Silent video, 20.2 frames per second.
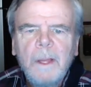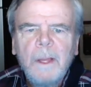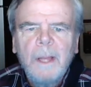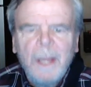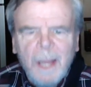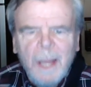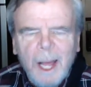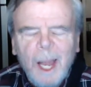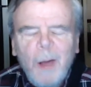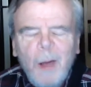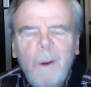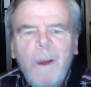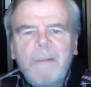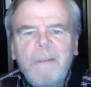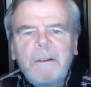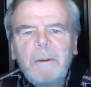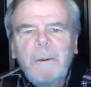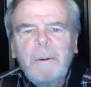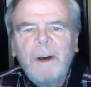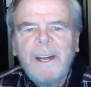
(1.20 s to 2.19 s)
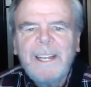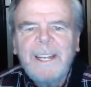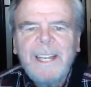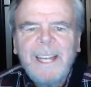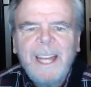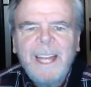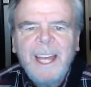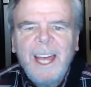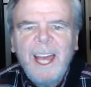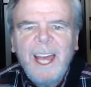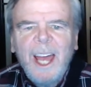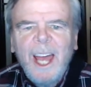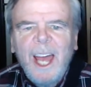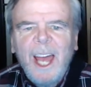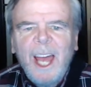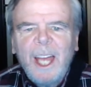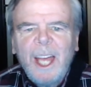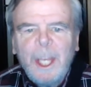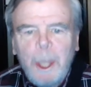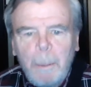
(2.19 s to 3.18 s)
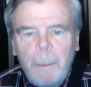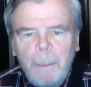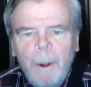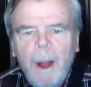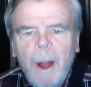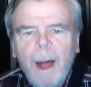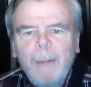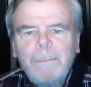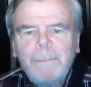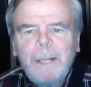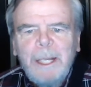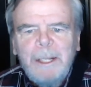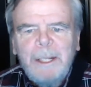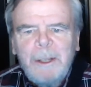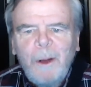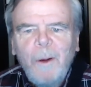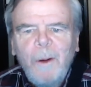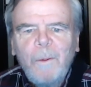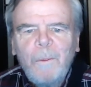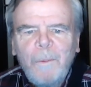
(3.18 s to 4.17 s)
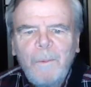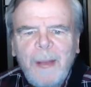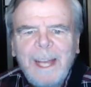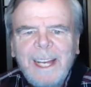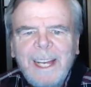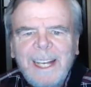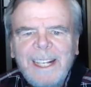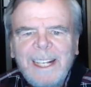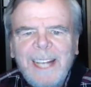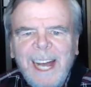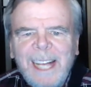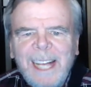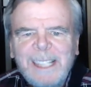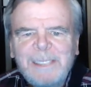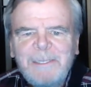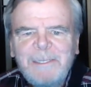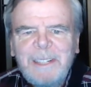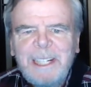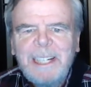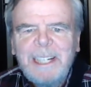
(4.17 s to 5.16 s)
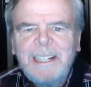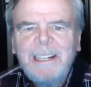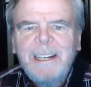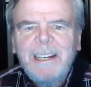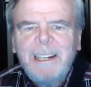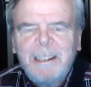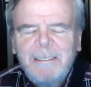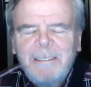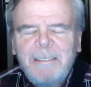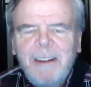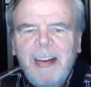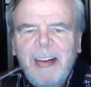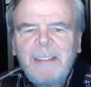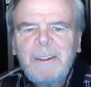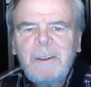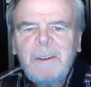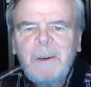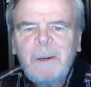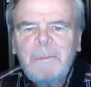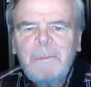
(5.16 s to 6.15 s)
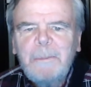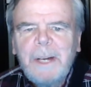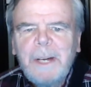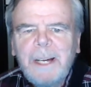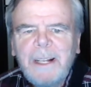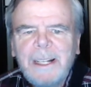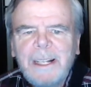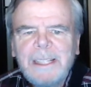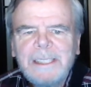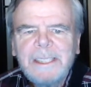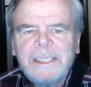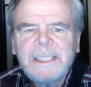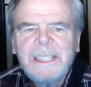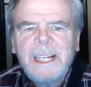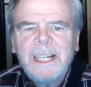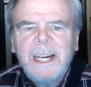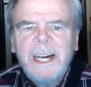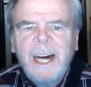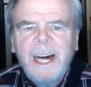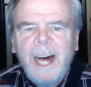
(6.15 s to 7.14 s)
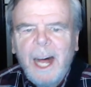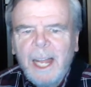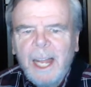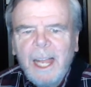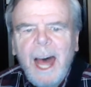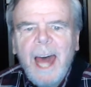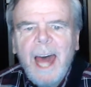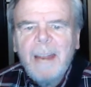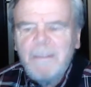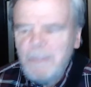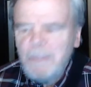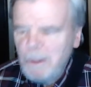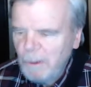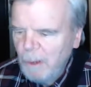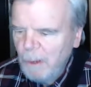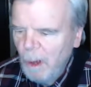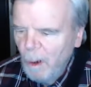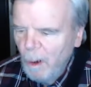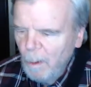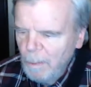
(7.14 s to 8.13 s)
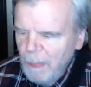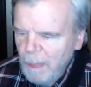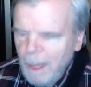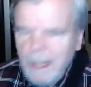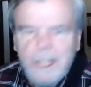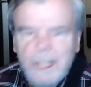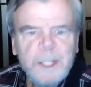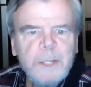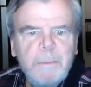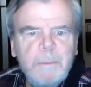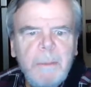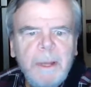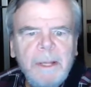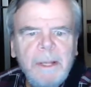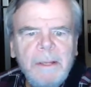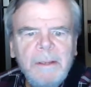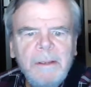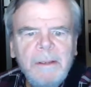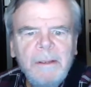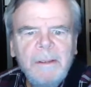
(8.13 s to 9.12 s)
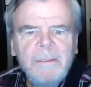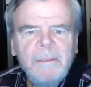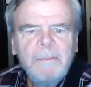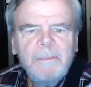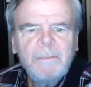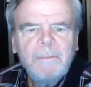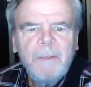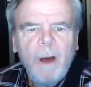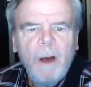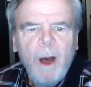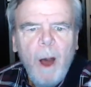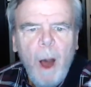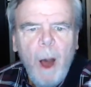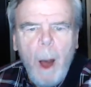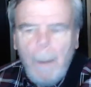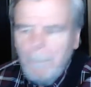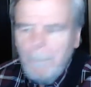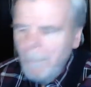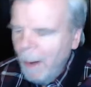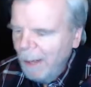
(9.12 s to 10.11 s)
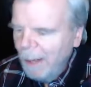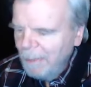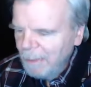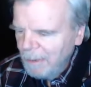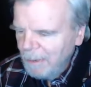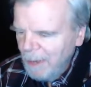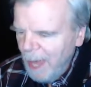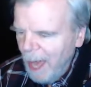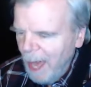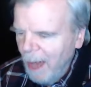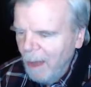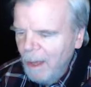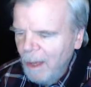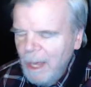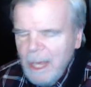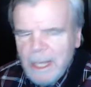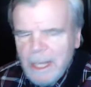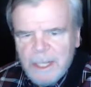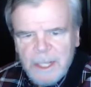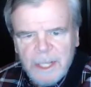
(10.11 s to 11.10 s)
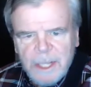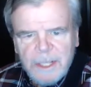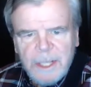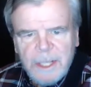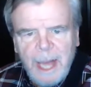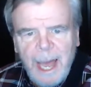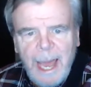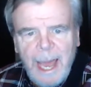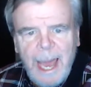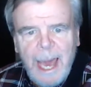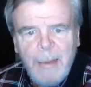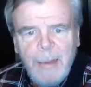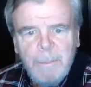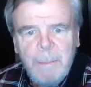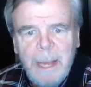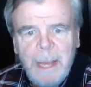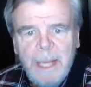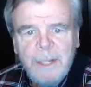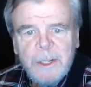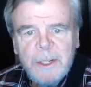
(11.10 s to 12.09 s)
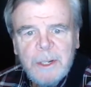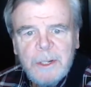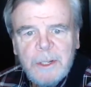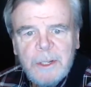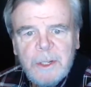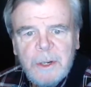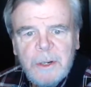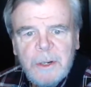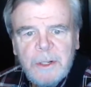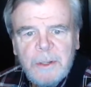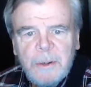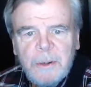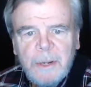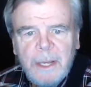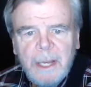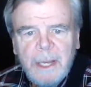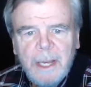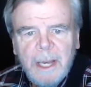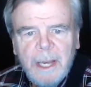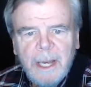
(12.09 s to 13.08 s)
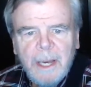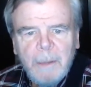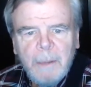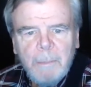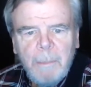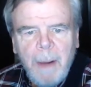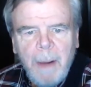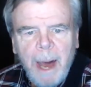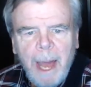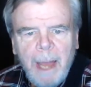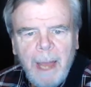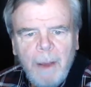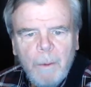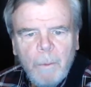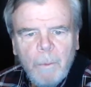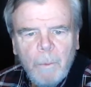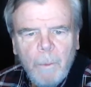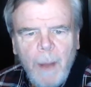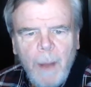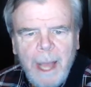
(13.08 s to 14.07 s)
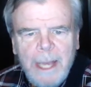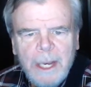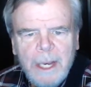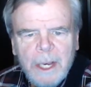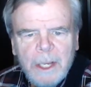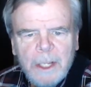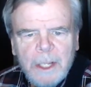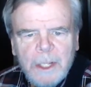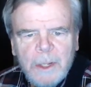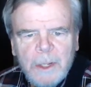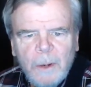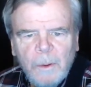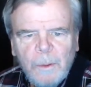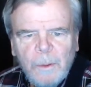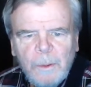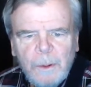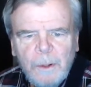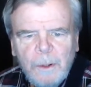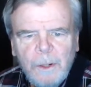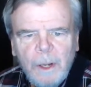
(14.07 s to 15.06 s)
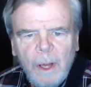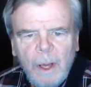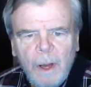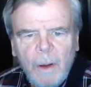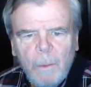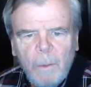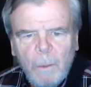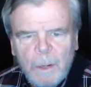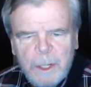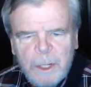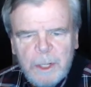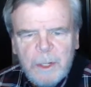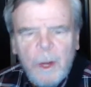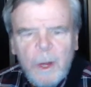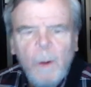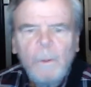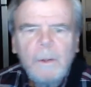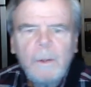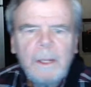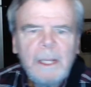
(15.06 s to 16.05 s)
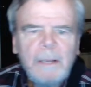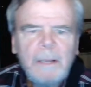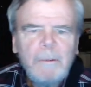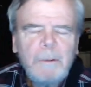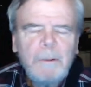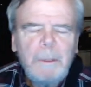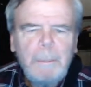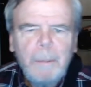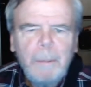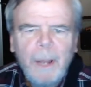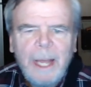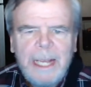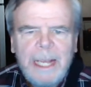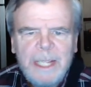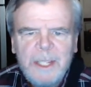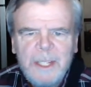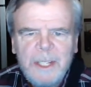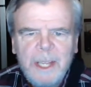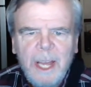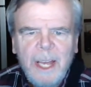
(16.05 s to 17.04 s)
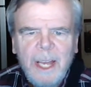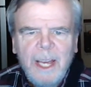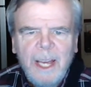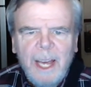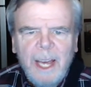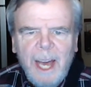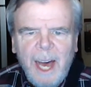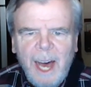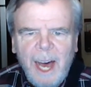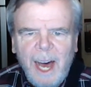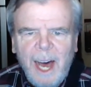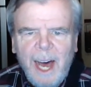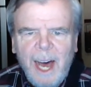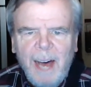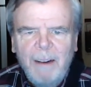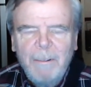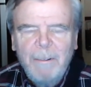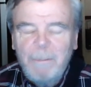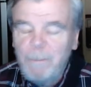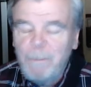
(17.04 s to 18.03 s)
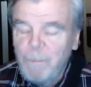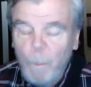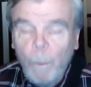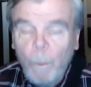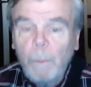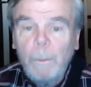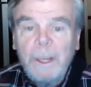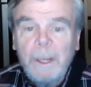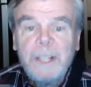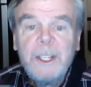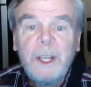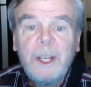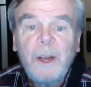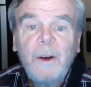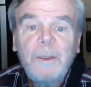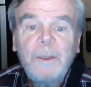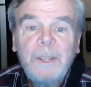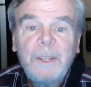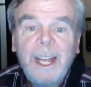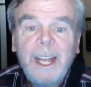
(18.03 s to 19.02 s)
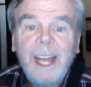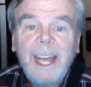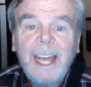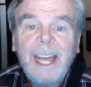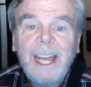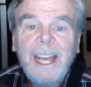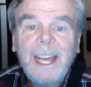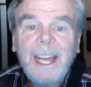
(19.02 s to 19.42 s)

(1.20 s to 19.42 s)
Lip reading: Hello, everyone. You probably don't recognize me, Father Norm Douglas. A lot of you know that it's been a month now since I had major surgery. My right shoulder was totally replaced 4 weeks ago today.